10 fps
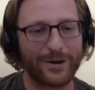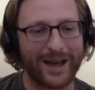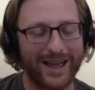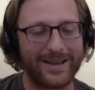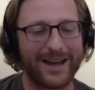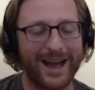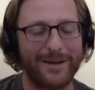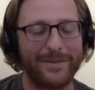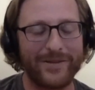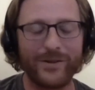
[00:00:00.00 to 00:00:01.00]
So
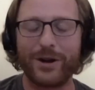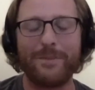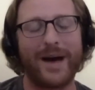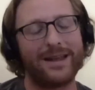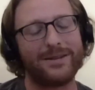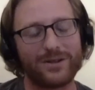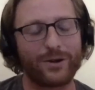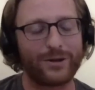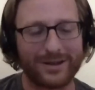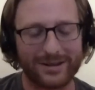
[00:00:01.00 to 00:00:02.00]
if you've got a massive
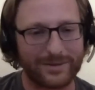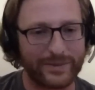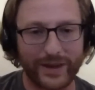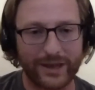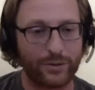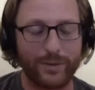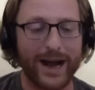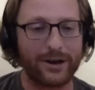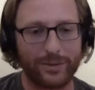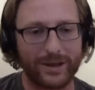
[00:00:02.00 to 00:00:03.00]
solar system, we still
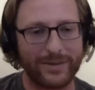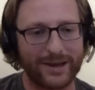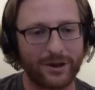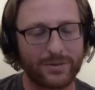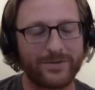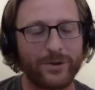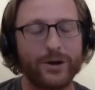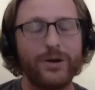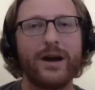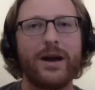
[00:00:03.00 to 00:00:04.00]
might not be the best option for you.